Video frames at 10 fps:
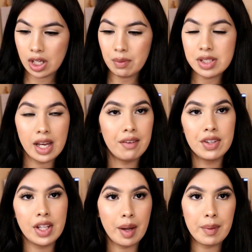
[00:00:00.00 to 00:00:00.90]
that was
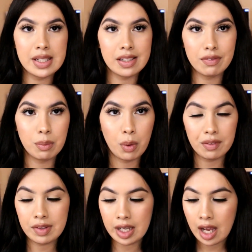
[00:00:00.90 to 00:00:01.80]
everything I picked up from
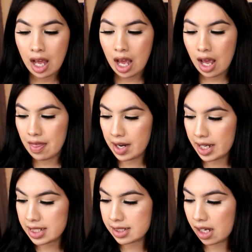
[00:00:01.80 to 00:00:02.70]
Morphe. The
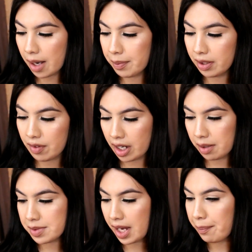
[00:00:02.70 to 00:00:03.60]
next couple of
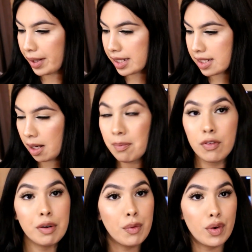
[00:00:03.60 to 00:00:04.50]
items I picked up
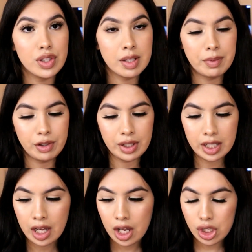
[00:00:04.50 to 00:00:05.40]
from Ulta
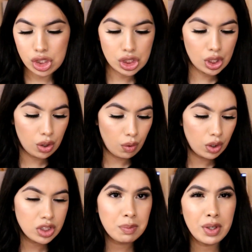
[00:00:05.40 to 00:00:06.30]
Beauty. So
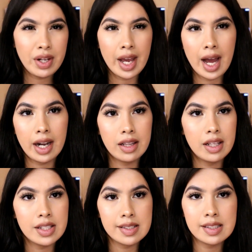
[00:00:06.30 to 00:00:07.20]
Ulta Beauty had
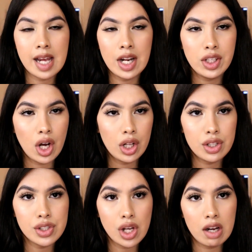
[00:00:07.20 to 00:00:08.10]
this
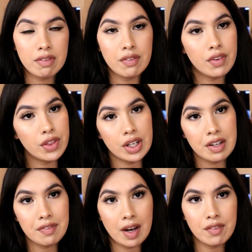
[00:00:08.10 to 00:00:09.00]
$10 off of a
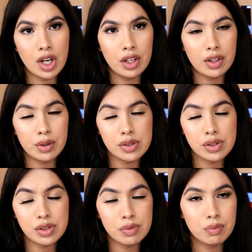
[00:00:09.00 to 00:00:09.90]

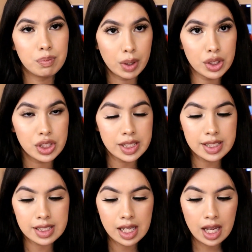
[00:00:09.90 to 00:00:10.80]
$35
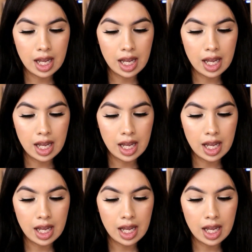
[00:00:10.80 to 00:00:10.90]
purchase.